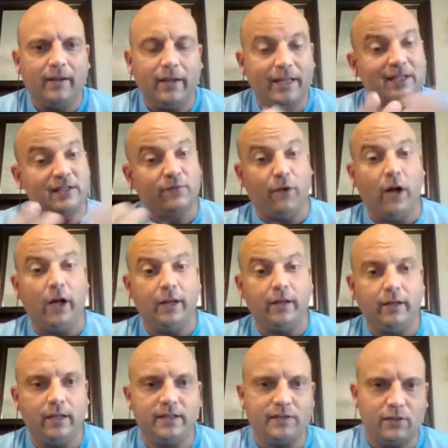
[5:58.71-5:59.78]
It's
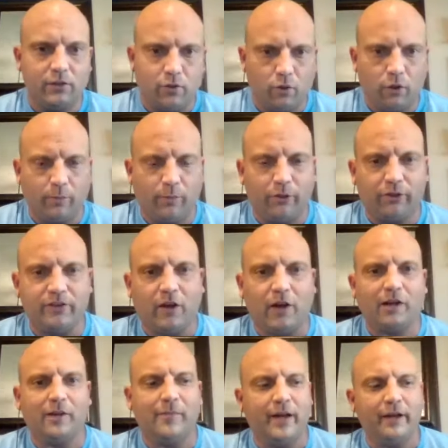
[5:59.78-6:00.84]
fun. It's enjoyable to
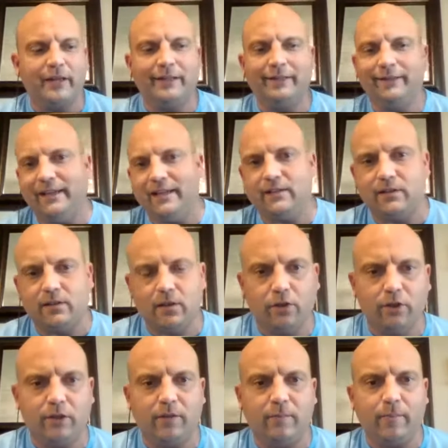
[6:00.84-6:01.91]
talk about. It leads to
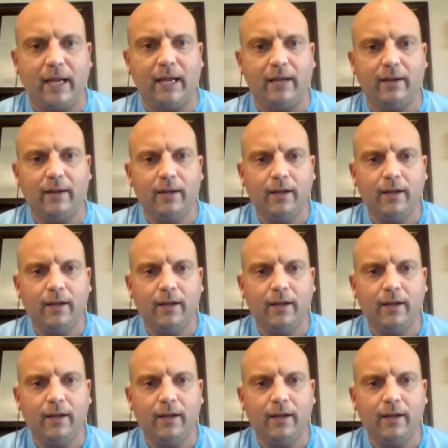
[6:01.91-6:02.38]
good debate.